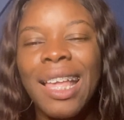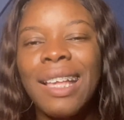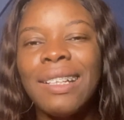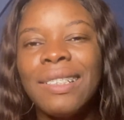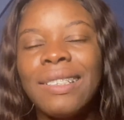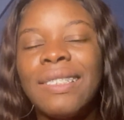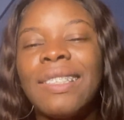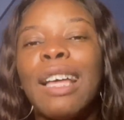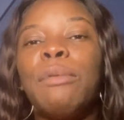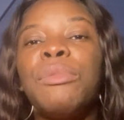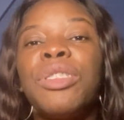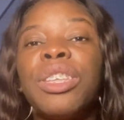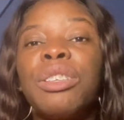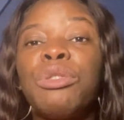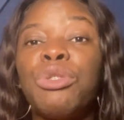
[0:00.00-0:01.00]

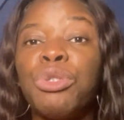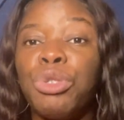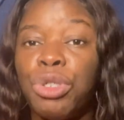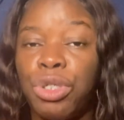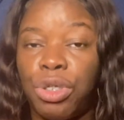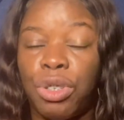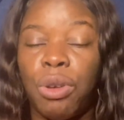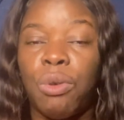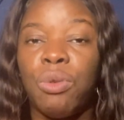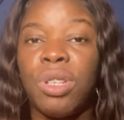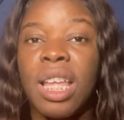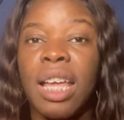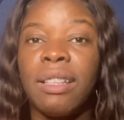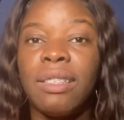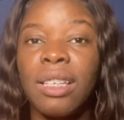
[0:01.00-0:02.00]
Something to show
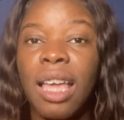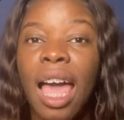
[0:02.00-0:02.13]
that